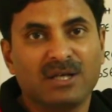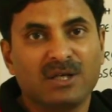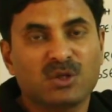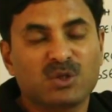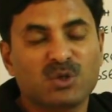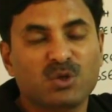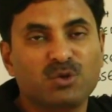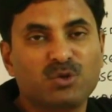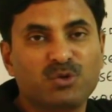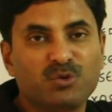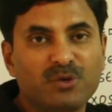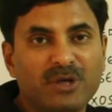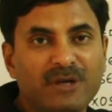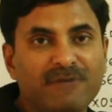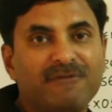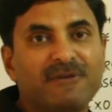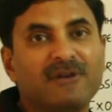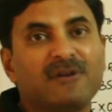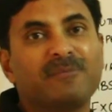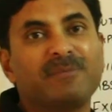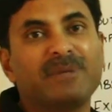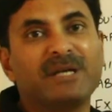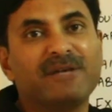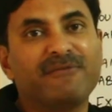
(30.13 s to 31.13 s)
So today
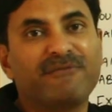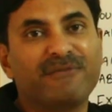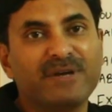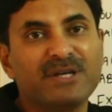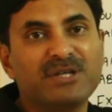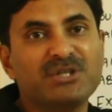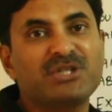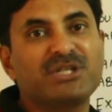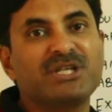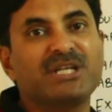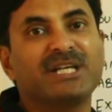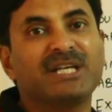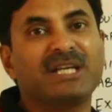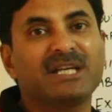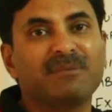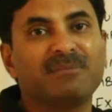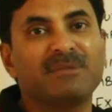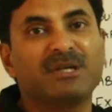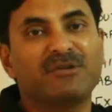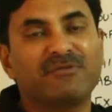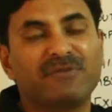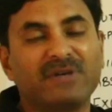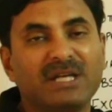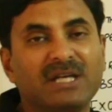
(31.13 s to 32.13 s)
we will be differentiating
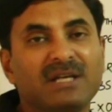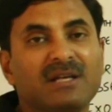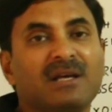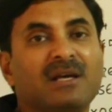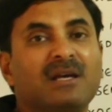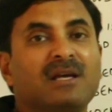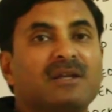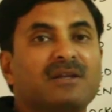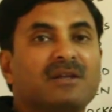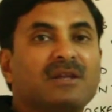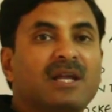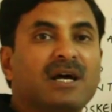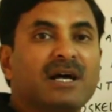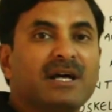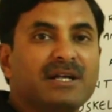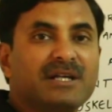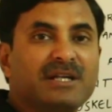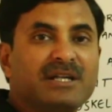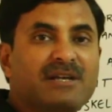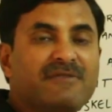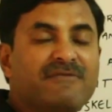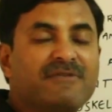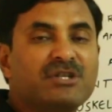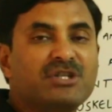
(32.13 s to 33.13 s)
between
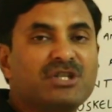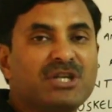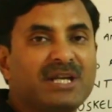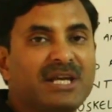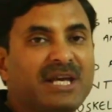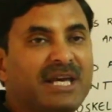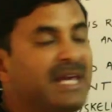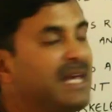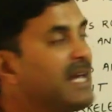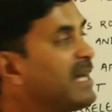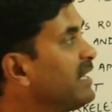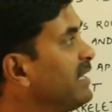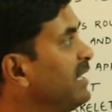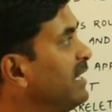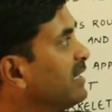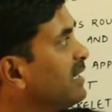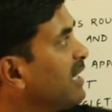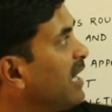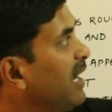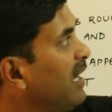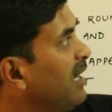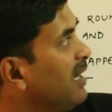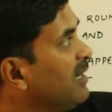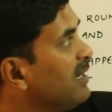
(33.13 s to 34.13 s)
the division
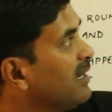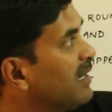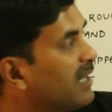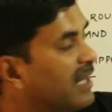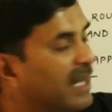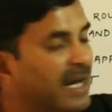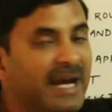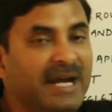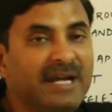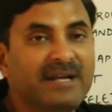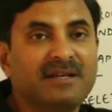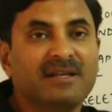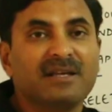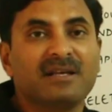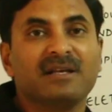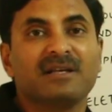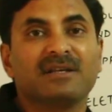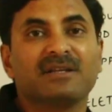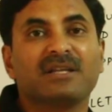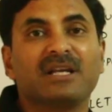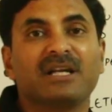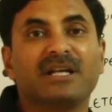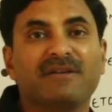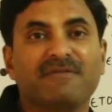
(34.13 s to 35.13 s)
Agnatha and
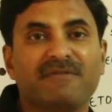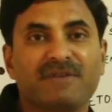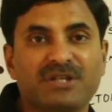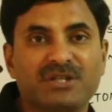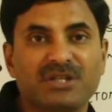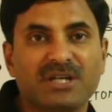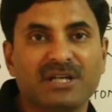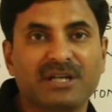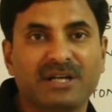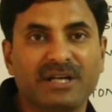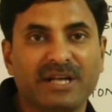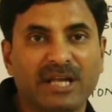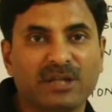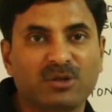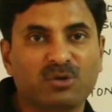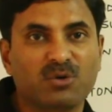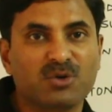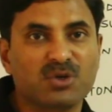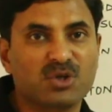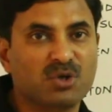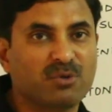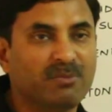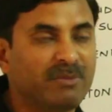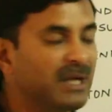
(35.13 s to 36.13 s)
the division
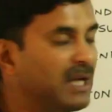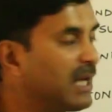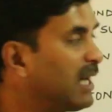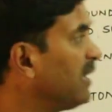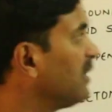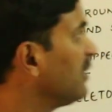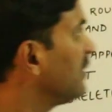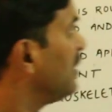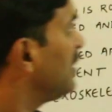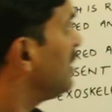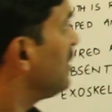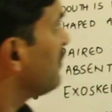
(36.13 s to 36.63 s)
Gnathostomata.